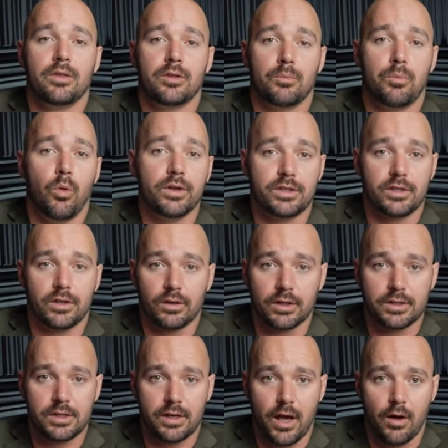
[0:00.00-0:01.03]
the points that are
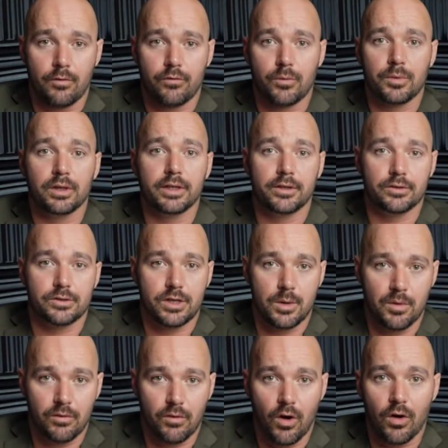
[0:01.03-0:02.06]
listed out from the legal
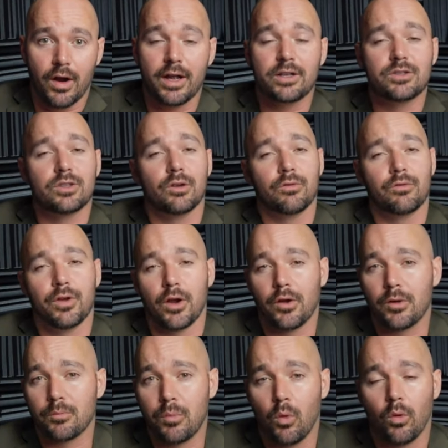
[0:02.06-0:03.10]
team of RH. They're very
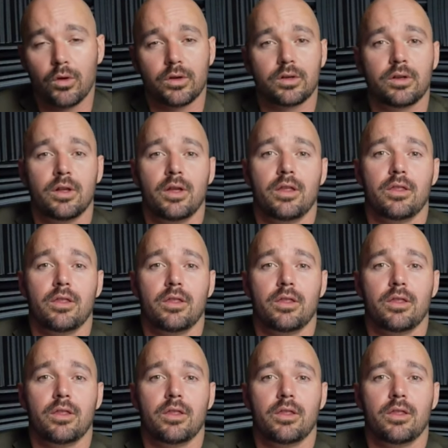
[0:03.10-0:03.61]
important.